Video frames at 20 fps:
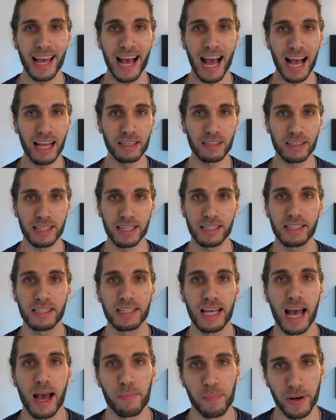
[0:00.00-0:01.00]
As this
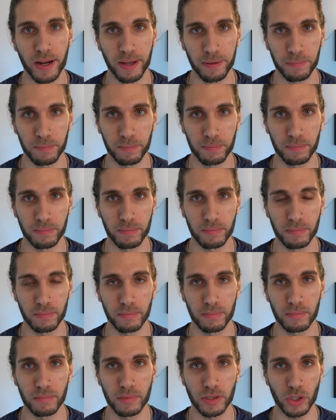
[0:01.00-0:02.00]
is happening,
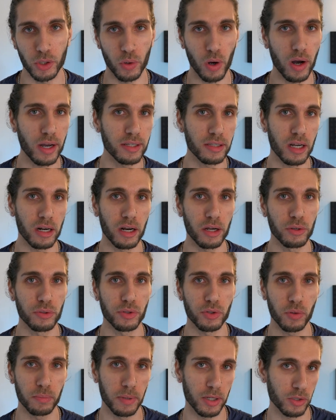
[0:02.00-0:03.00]
so your eyes are
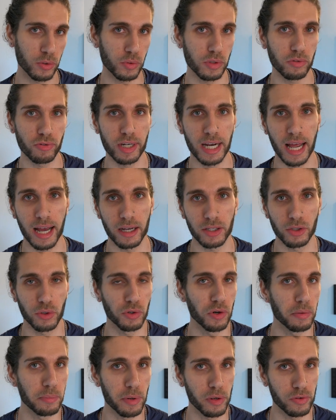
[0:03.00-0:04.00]
closed, your muscles are relaxed,
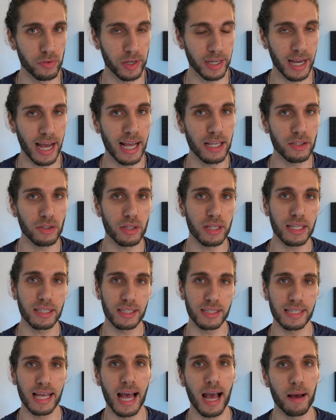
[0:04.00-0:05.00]
you're not moving. As
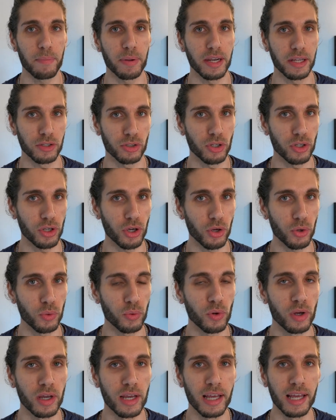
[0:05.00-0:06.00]
this is happening to
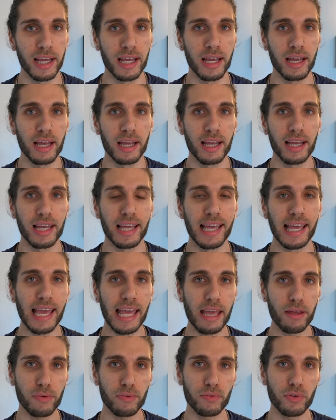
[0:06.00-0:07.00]
you,
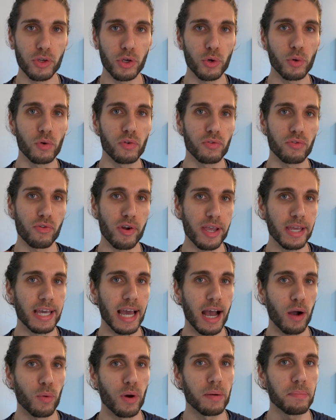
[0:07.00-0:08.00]
if you
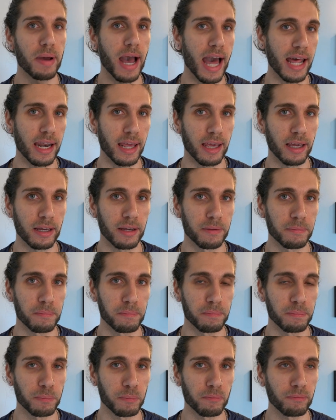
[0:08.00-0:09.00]
freak out and panic,
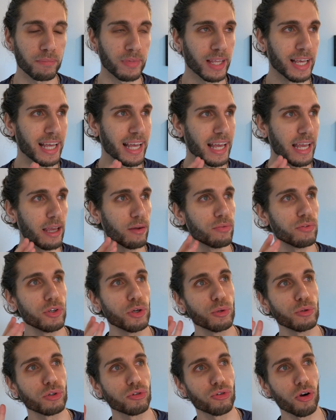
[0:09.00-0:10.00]
if
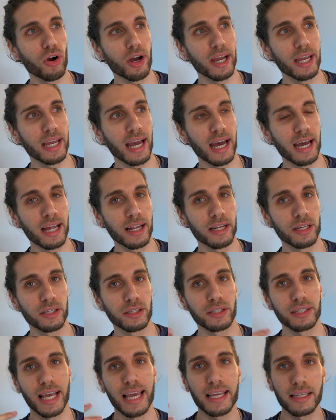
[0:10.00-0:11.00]
you try and
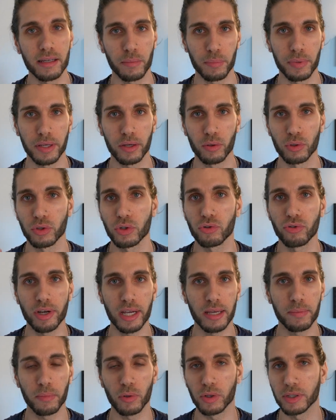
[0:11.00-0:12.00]
say something or
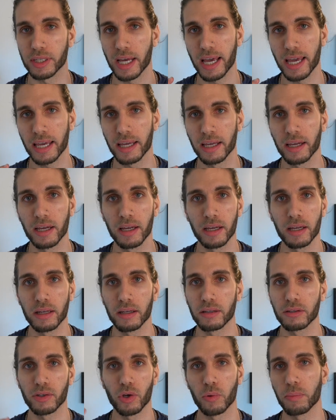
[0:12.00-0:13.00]
scream or say
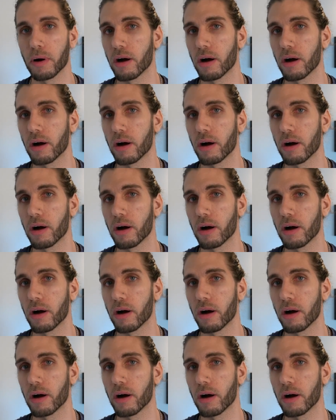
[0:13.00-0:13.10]
to your